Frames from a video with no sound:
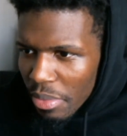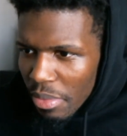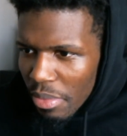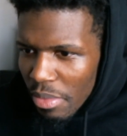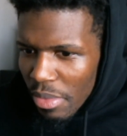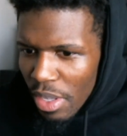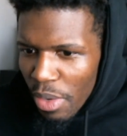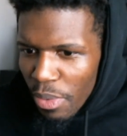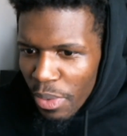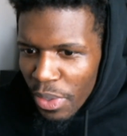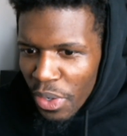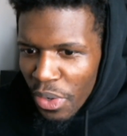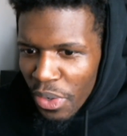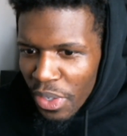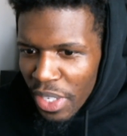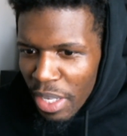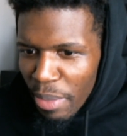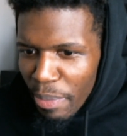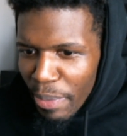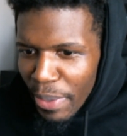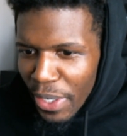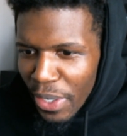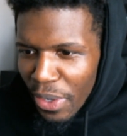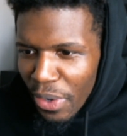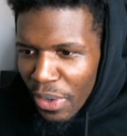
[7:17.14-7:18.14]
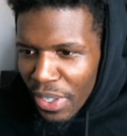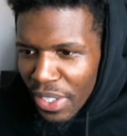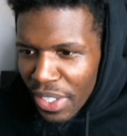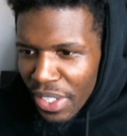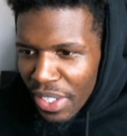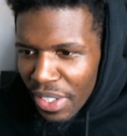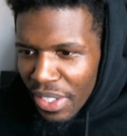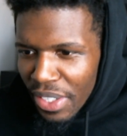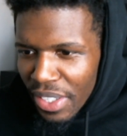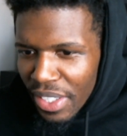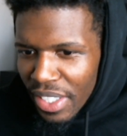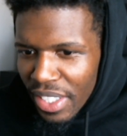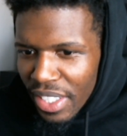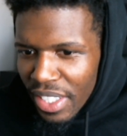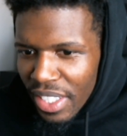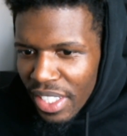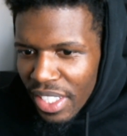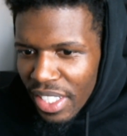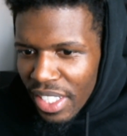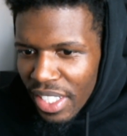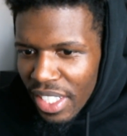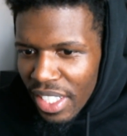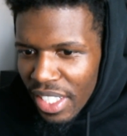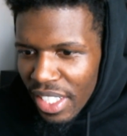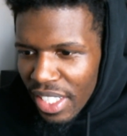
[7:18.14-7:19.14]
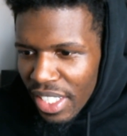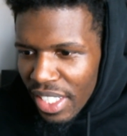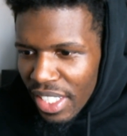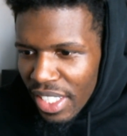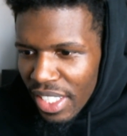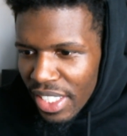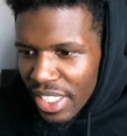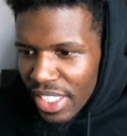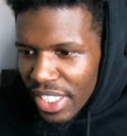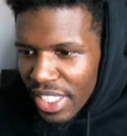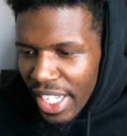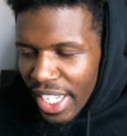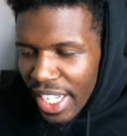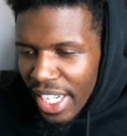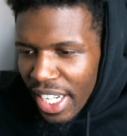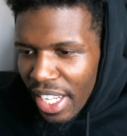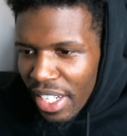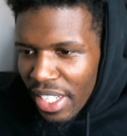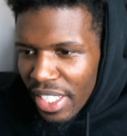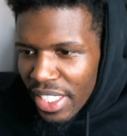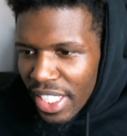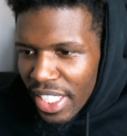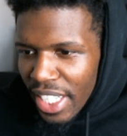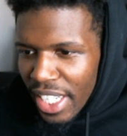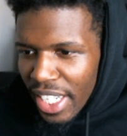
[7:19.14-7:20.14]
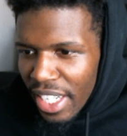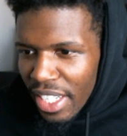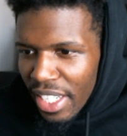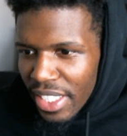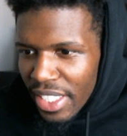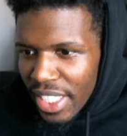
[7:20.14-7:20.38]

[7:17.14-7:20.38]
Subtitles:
we're gonna keep it going, though. Check it out. Check it out.